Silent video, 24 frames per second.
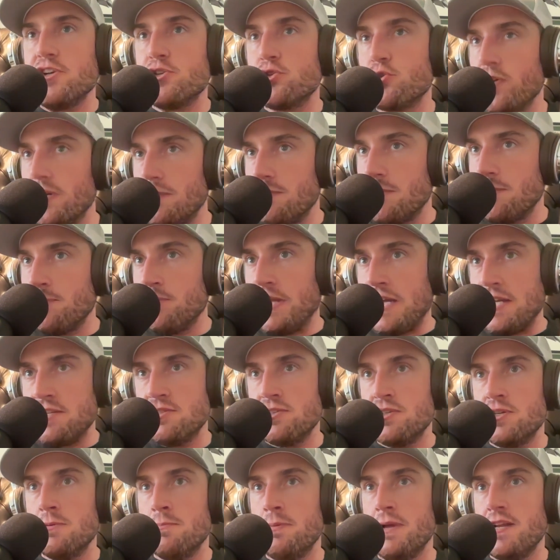treatment plans
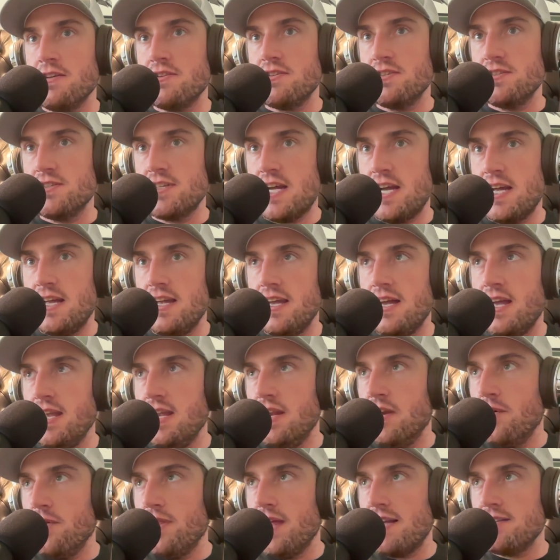for your patients.
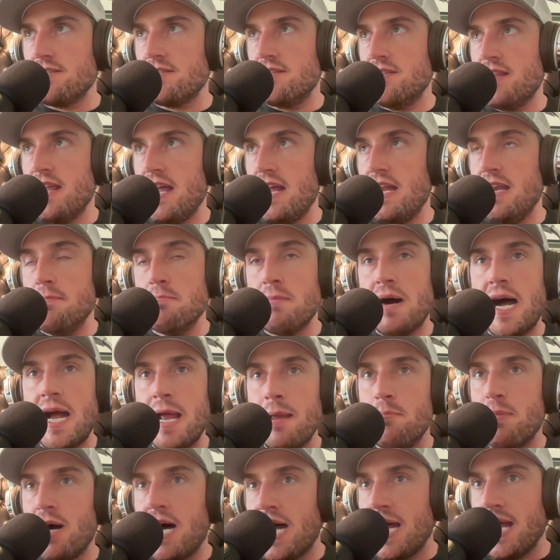That's in
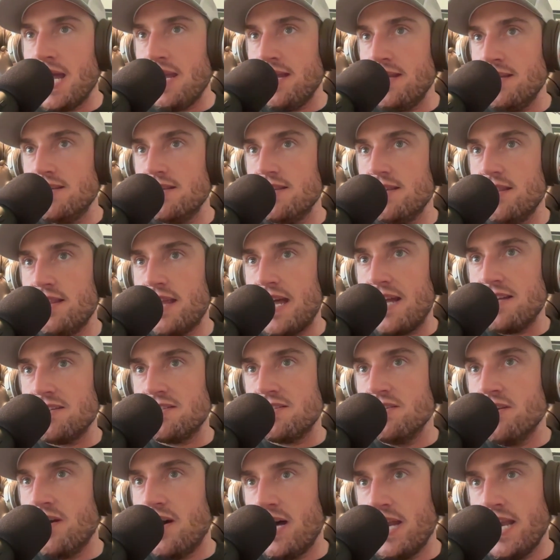my mind,
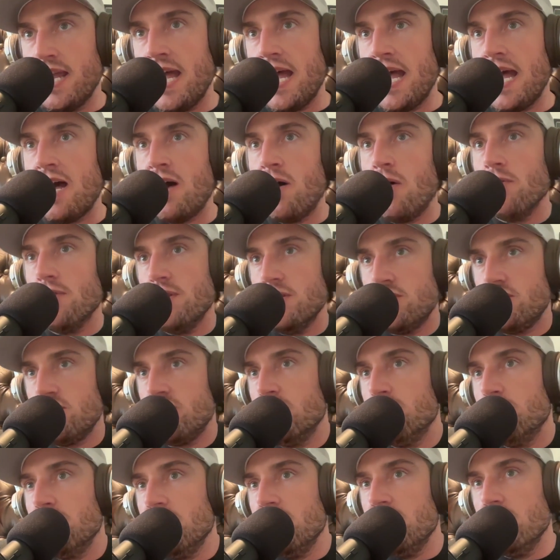that's not how this
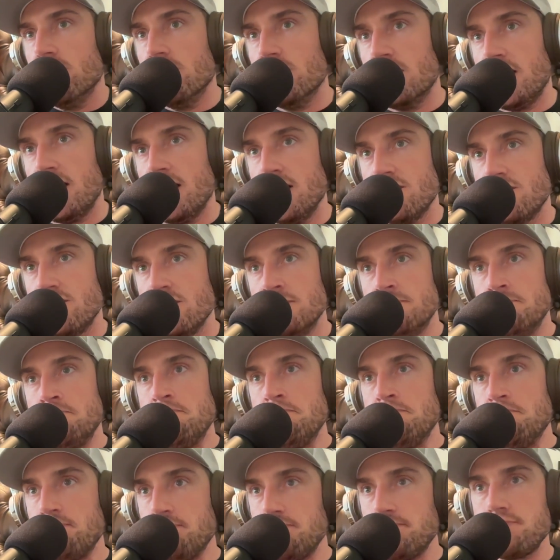should be utilized.
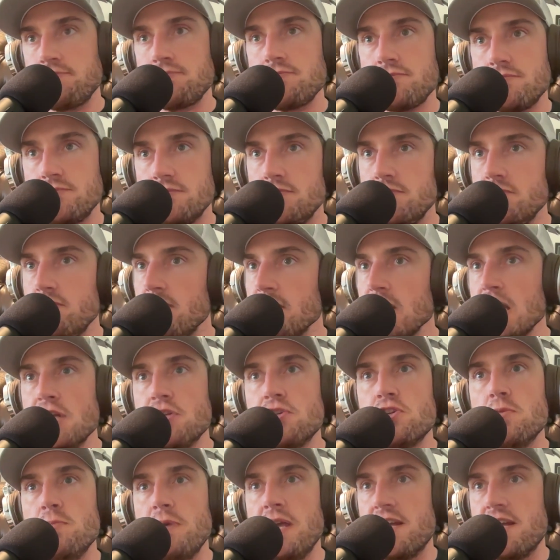It should be